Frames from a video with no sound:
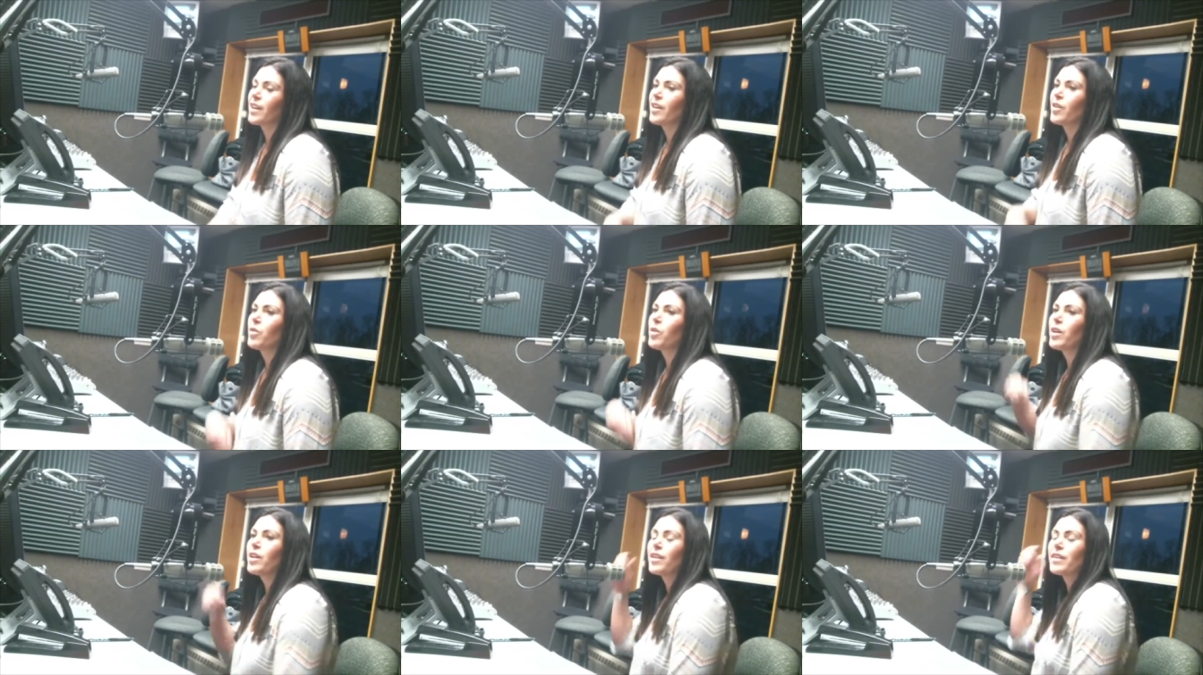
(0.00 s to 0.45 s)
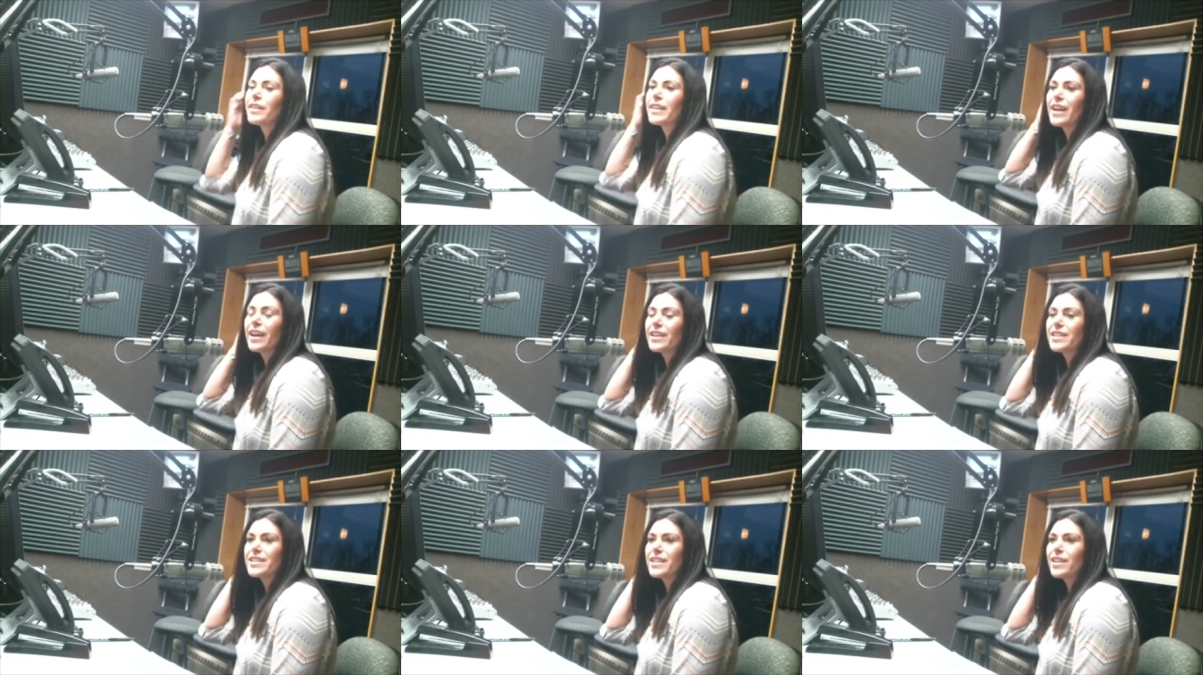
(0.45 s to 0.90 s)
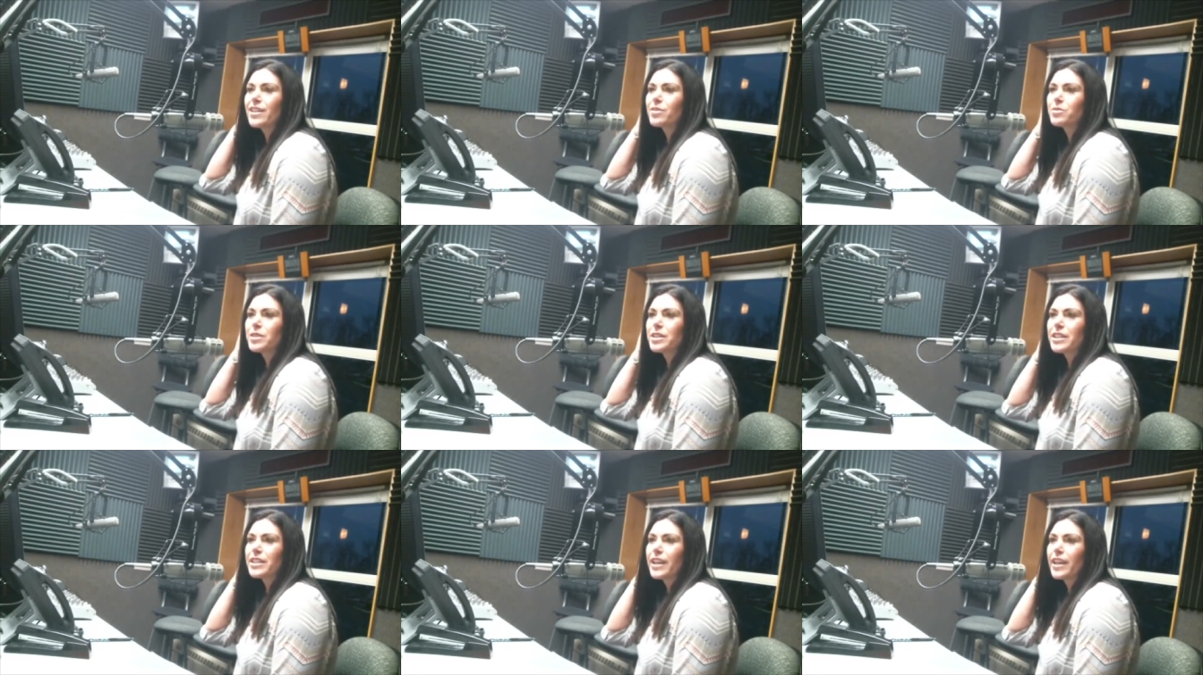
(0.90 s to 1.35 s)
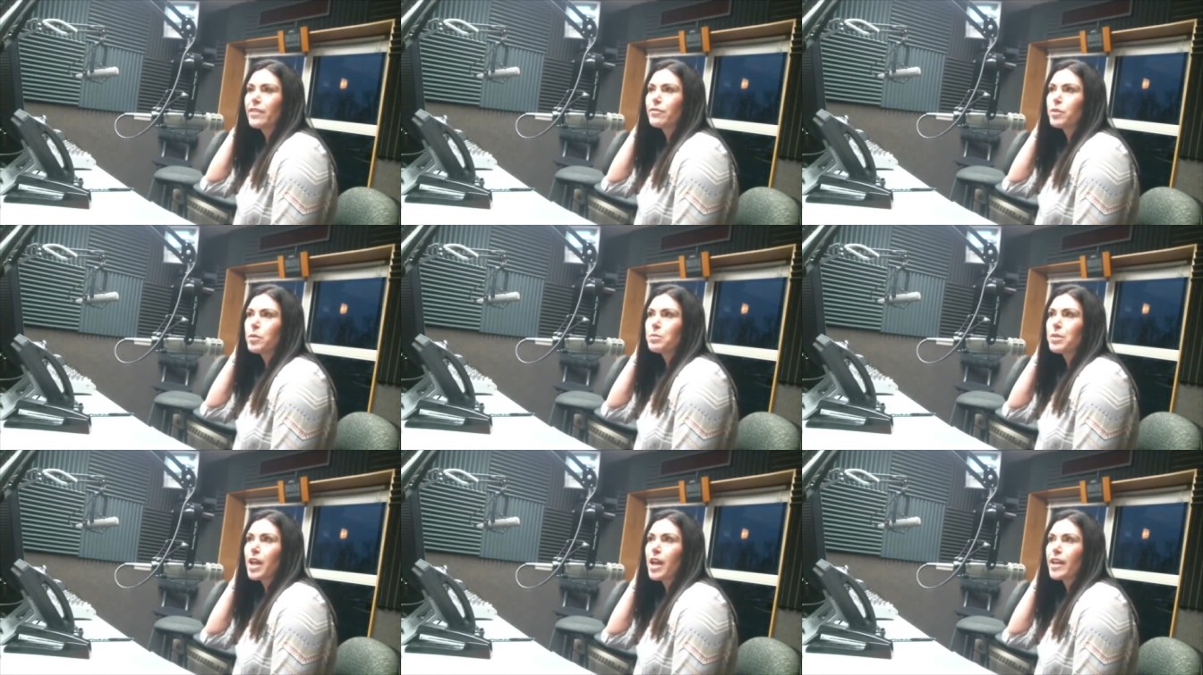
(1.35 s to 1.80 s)
Well, the idea really came
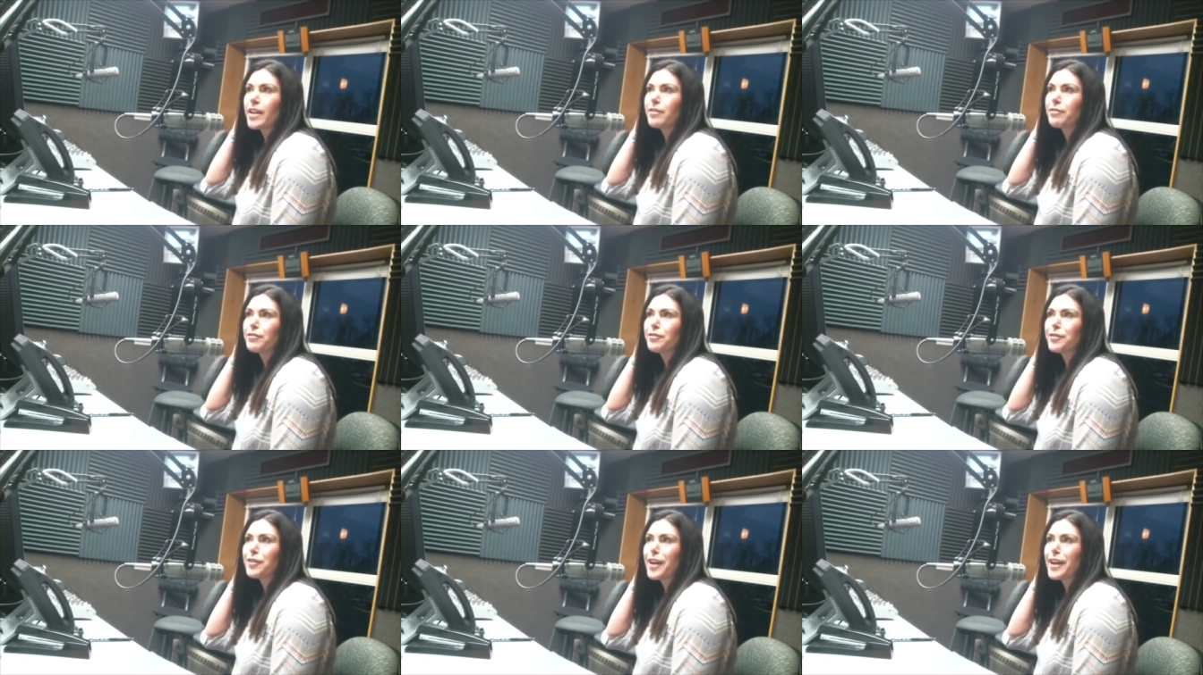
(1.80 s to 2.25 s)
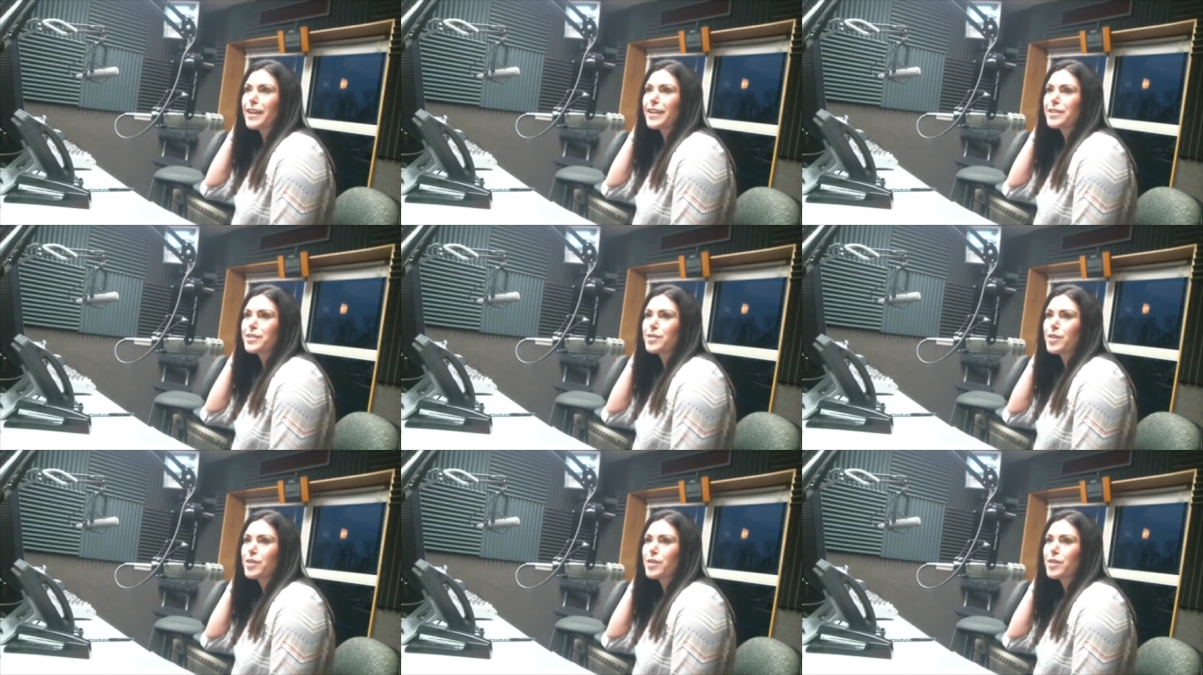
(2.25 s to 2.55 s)
from life, right?